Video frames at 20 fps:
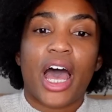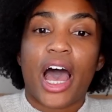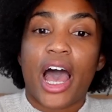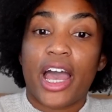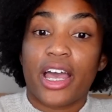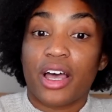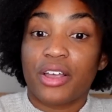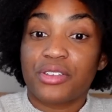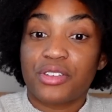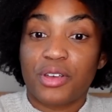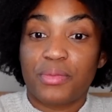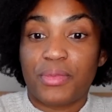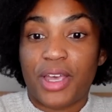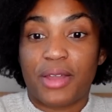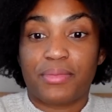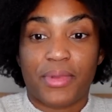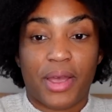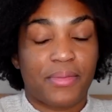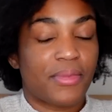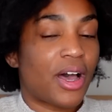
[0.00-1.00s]
I also
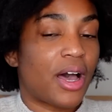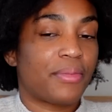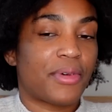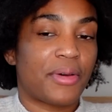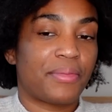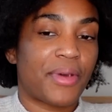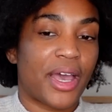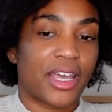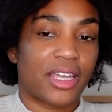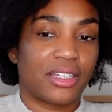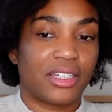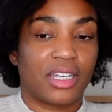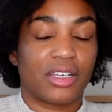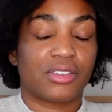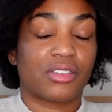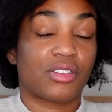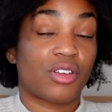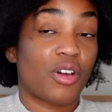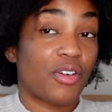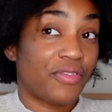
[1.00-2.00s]
made my mom a Megan
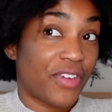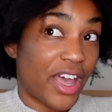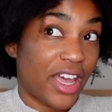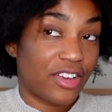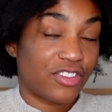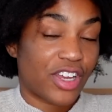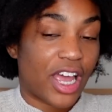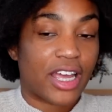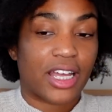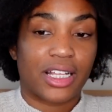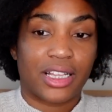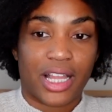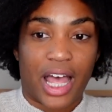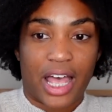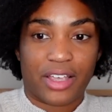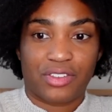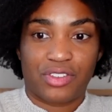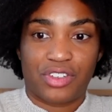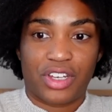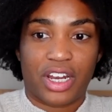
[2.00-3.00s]
Nielsen Hovea jacket
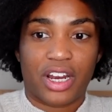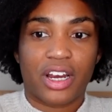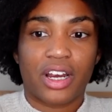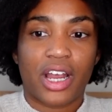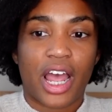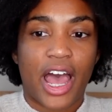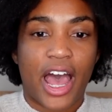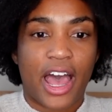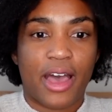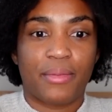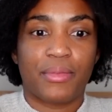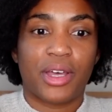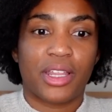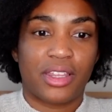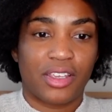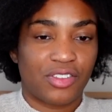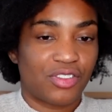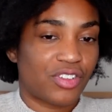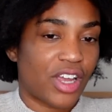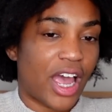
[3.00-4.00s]
last year.
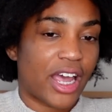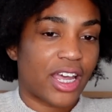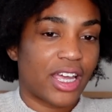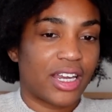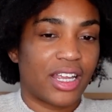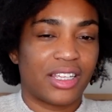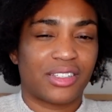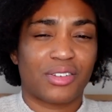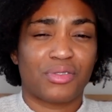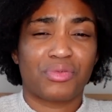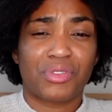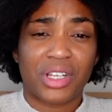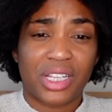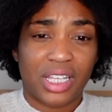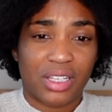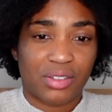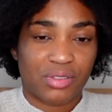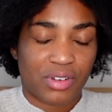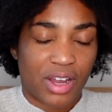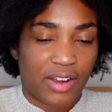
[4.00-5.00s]
This jacket is a really
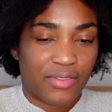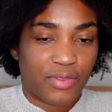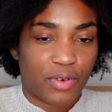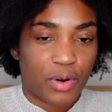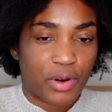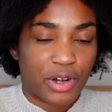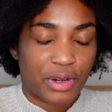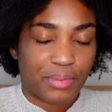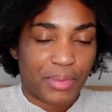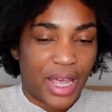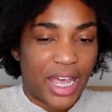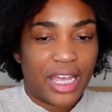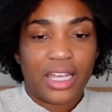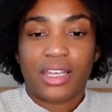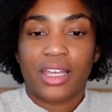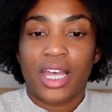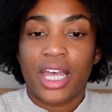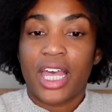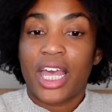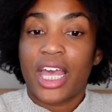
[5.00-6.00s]
straightforward make,